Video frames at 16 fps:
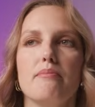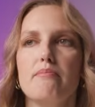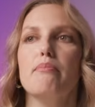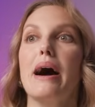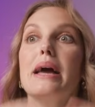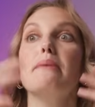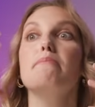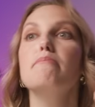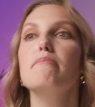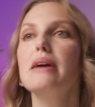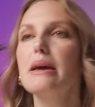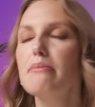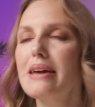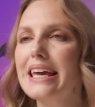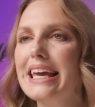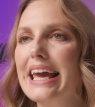By
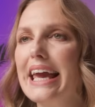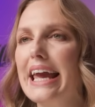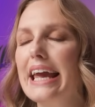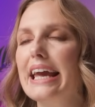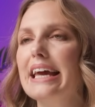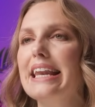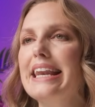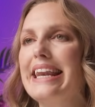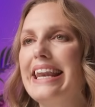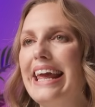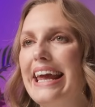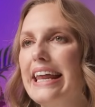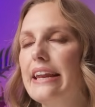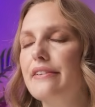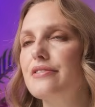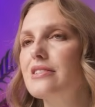mimicking
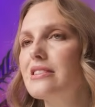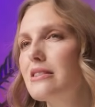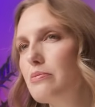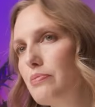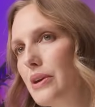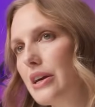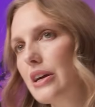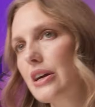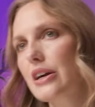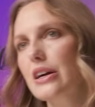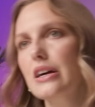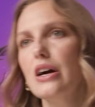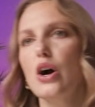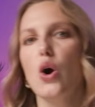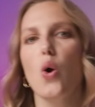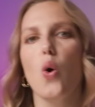native
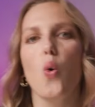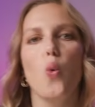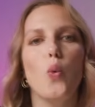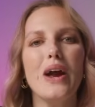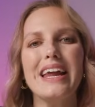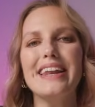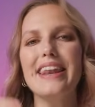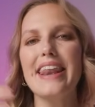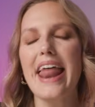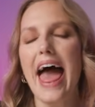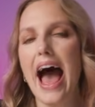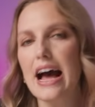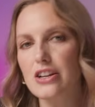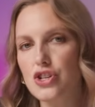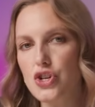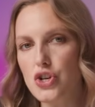speaker, we
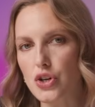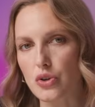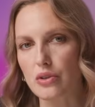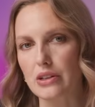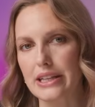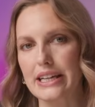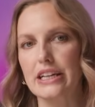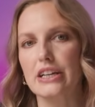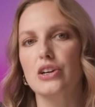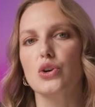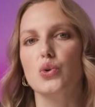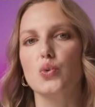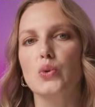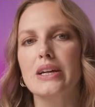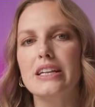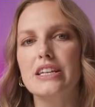naturally
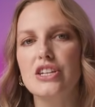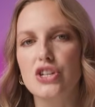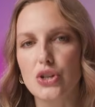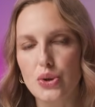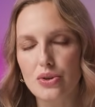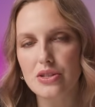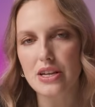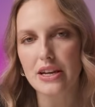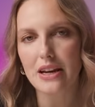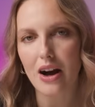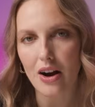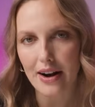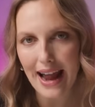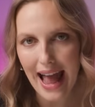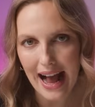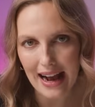reducing
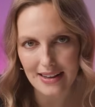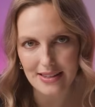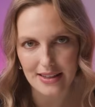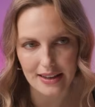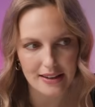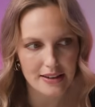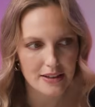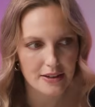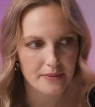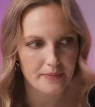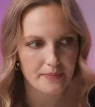our accent.